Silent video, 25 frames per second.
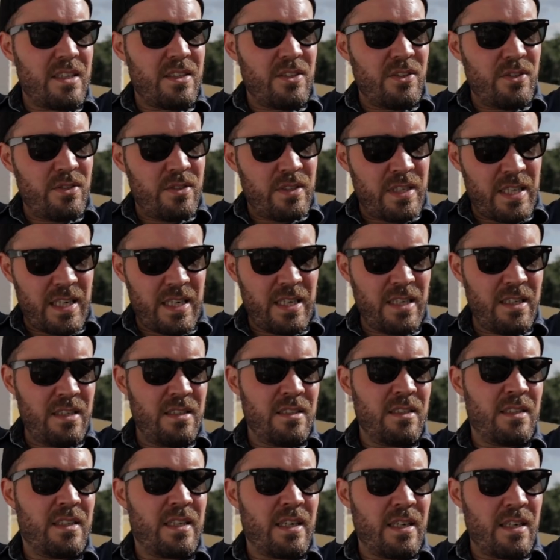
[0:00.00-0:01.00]
you
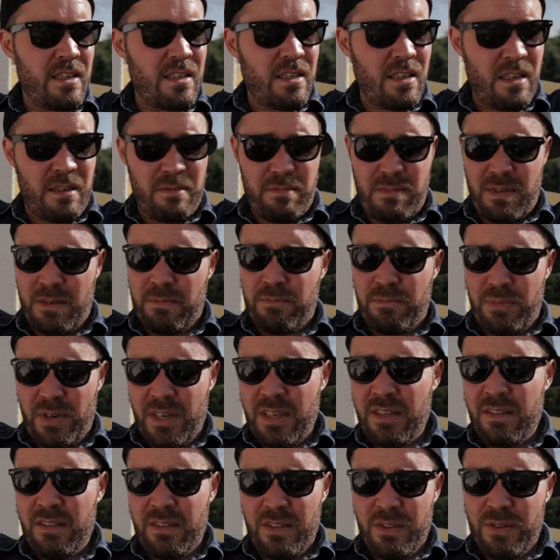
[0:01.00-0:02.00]
can get a, a
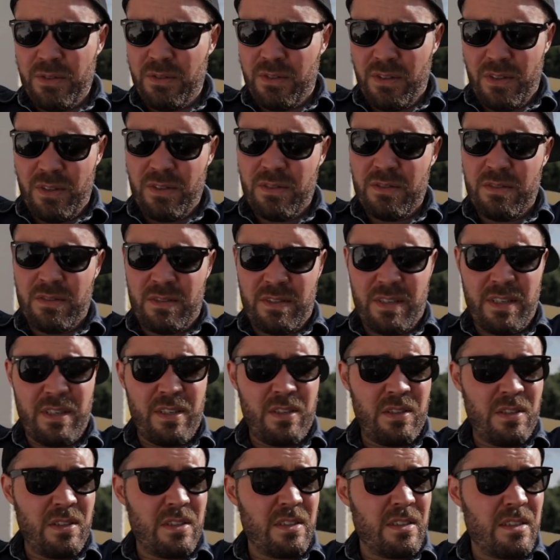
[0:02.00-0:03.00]
brand new not on
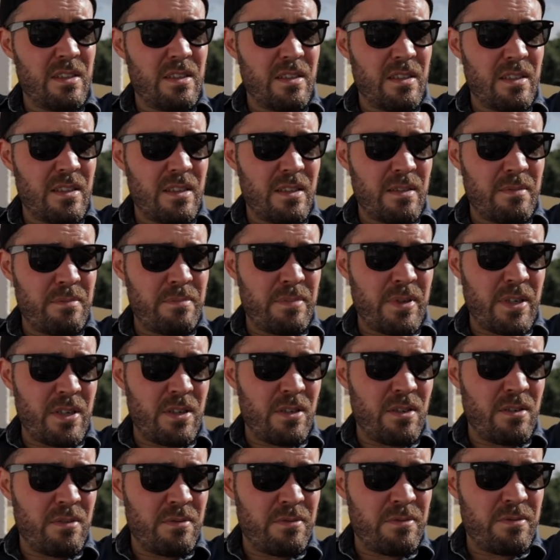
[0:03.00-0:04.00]
sale
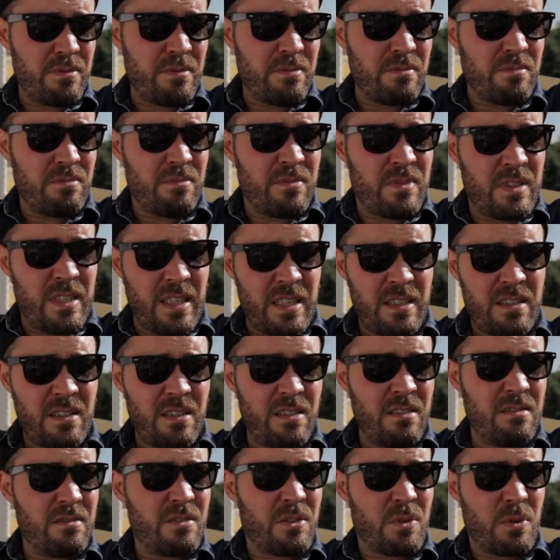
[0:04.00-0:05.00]
pair of
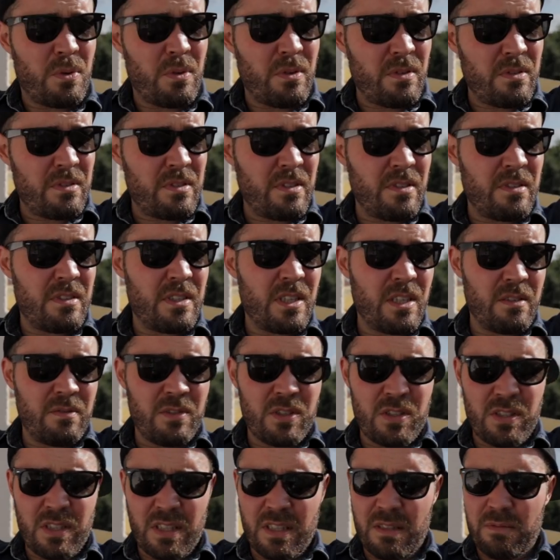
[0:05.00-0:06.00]
decent quality
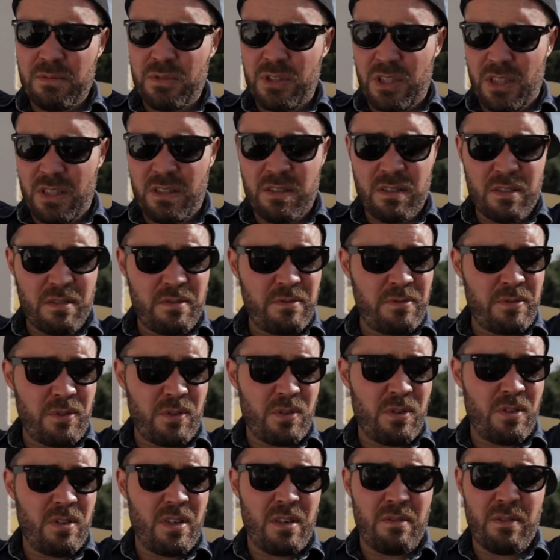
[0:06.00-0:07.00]
selvage denim jeans
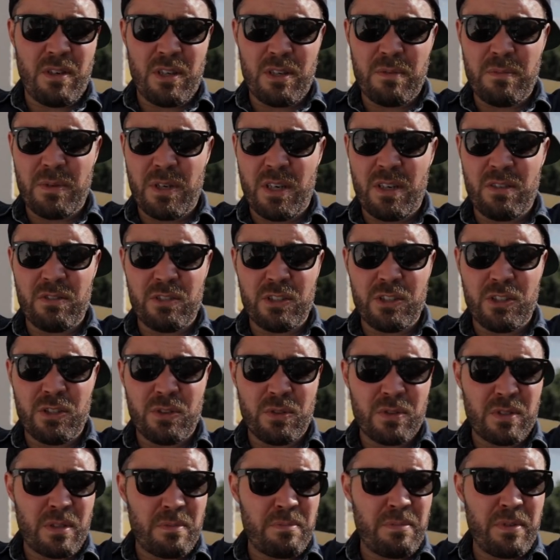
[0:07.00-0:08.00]
for around about 100
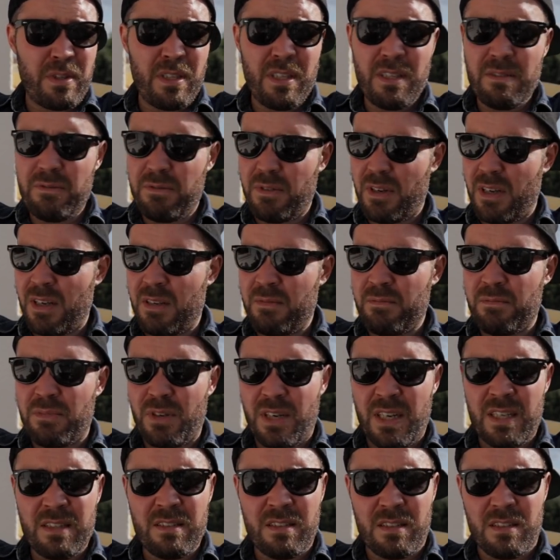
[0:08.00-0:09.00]
euros. I believe
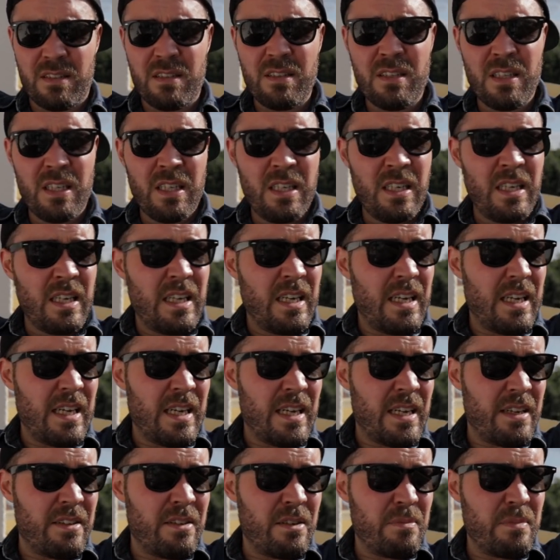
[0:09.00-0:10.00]
unbranded.
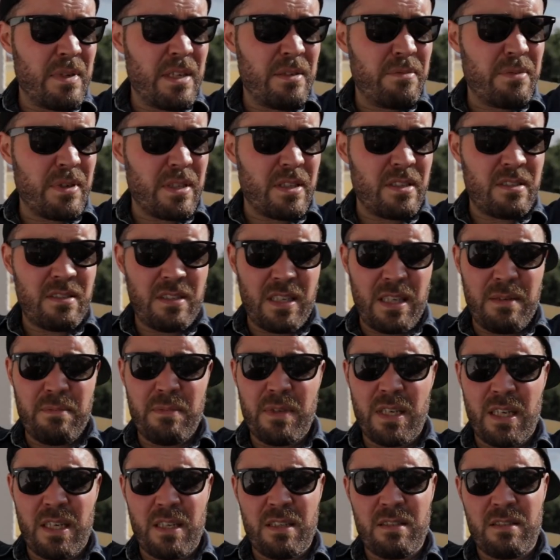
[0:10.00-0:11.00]
Uh, they're made by the
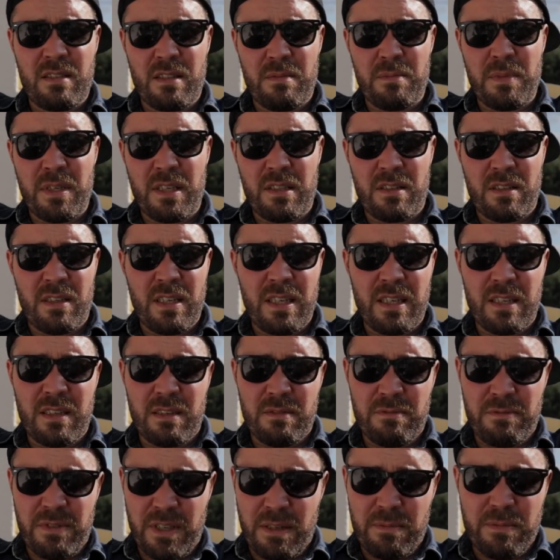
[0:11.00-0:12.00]
same guys that make the Naked
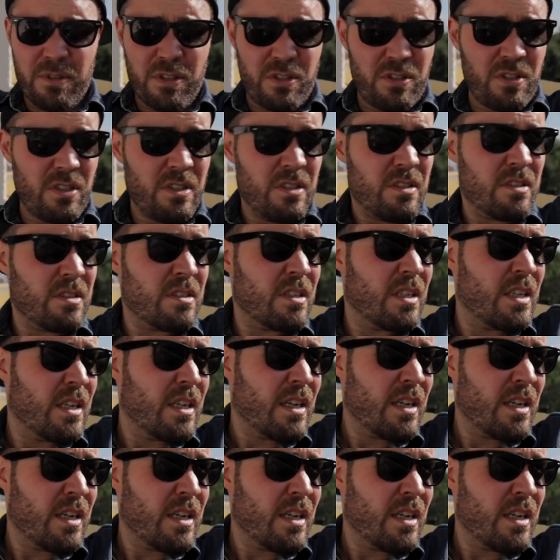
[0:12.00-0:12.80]
and Famous jeans.